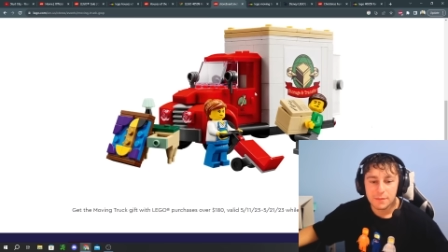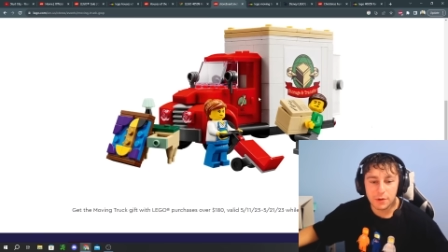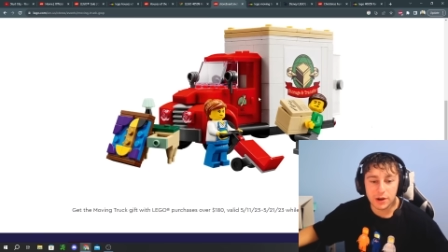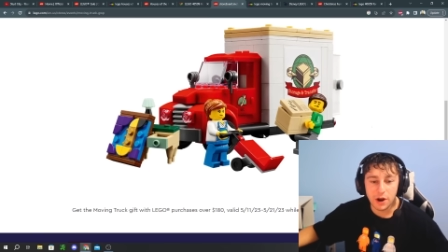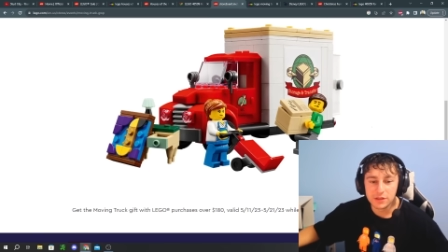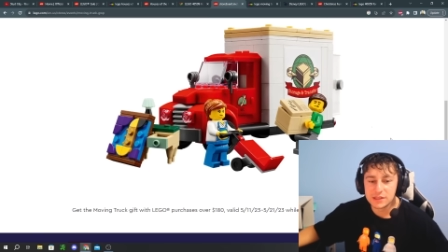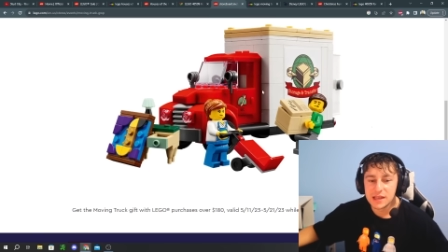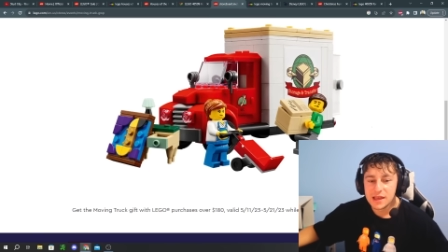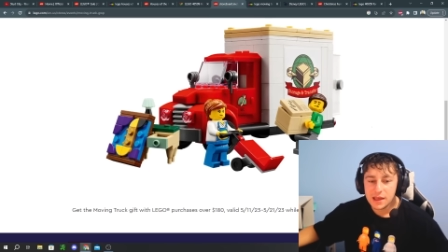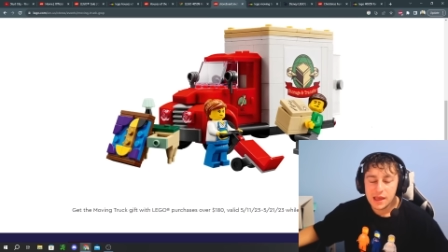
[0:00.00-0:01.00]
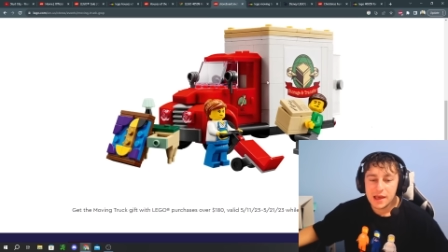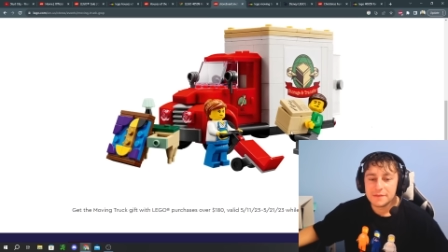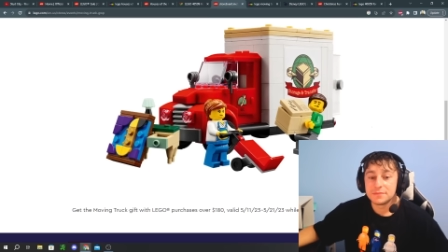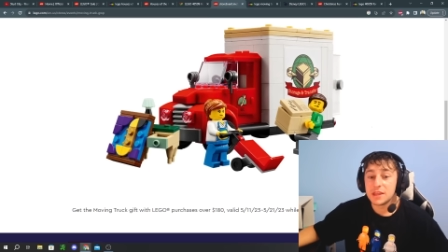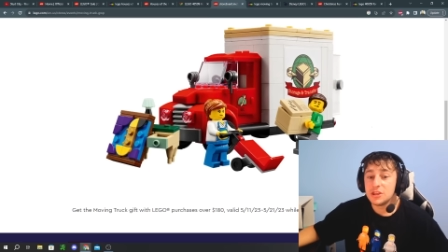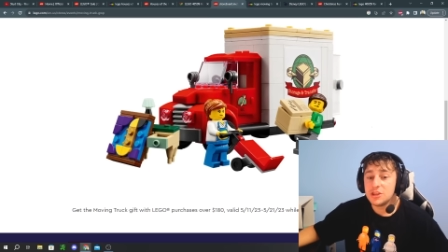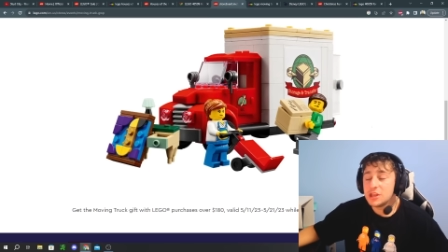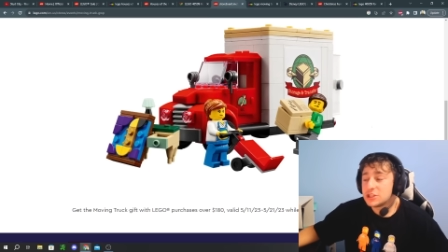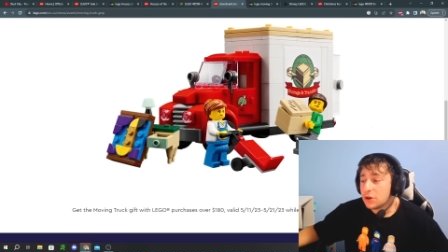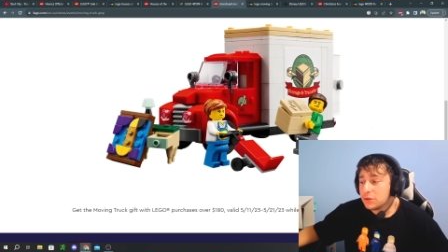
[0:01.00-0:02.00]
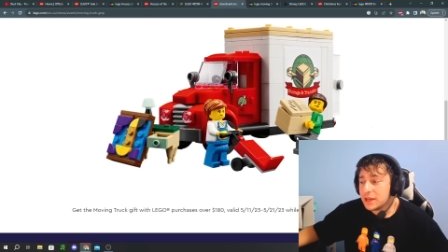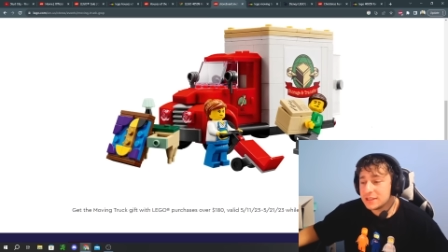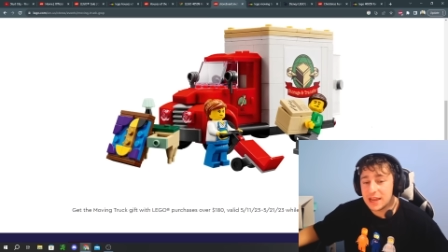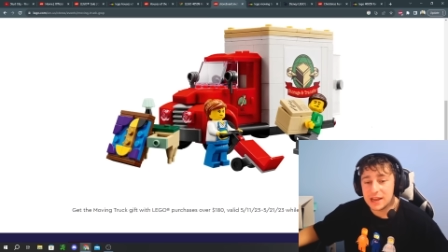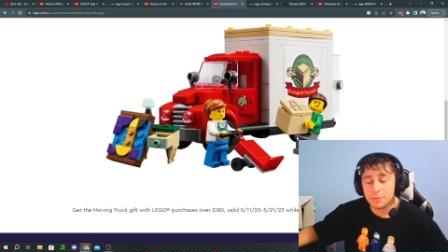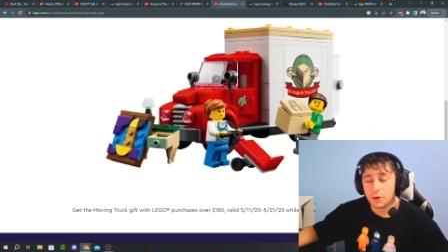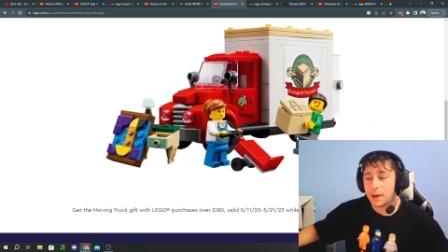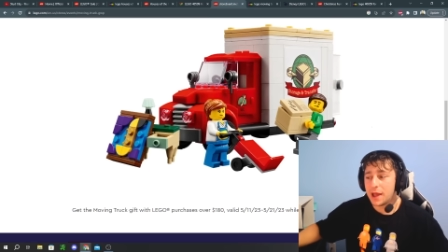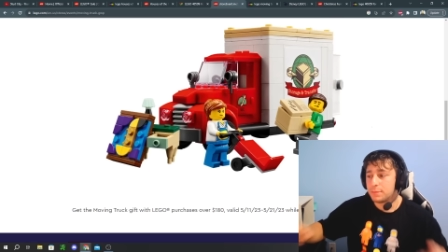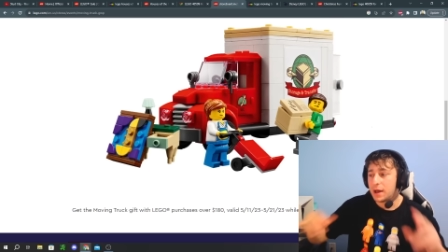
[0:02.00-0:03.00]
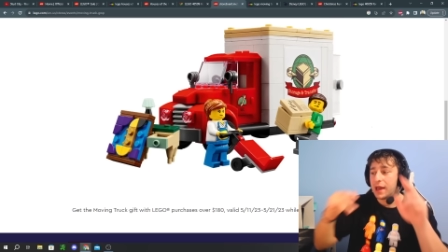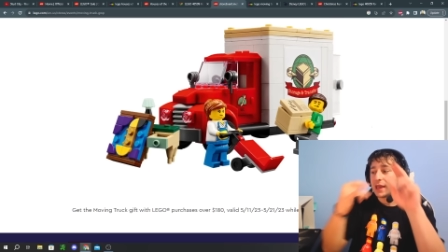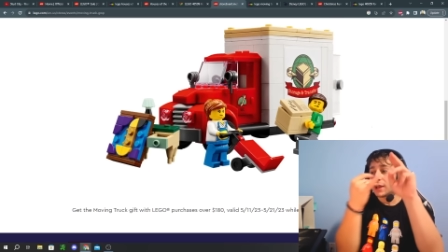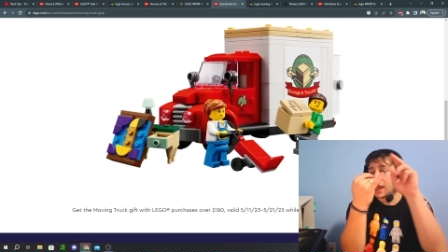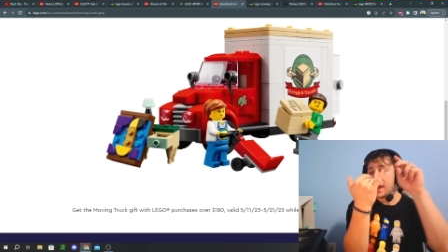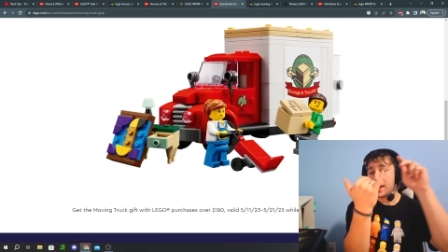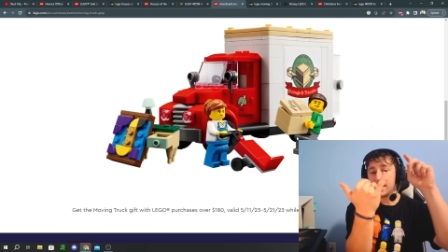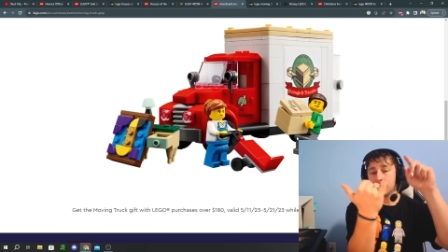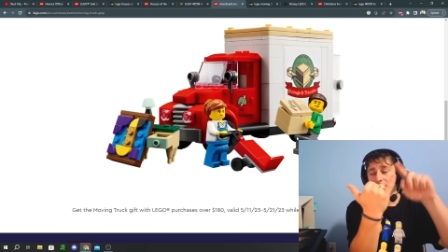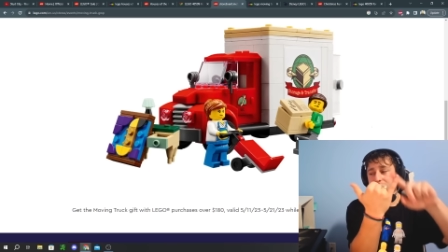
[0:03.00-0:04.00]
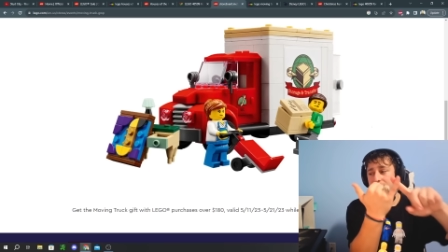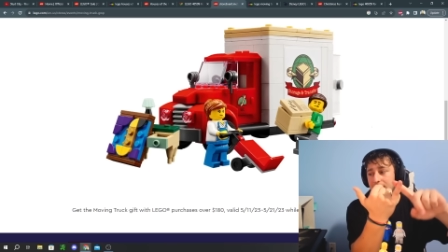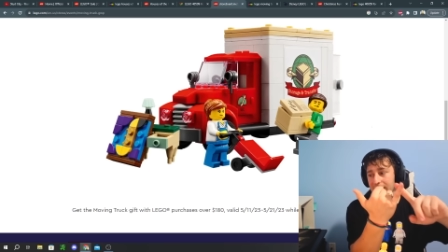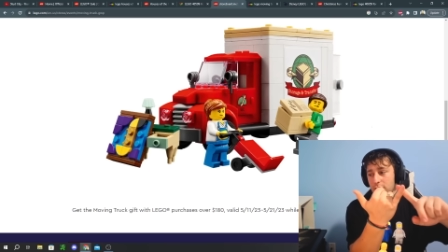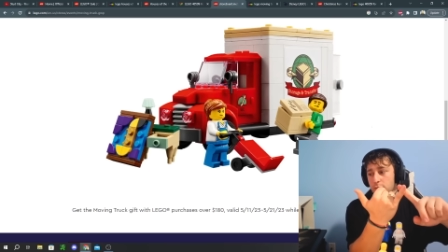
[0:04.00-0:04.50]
But regardless, it's only attainable by buying A, the LEGO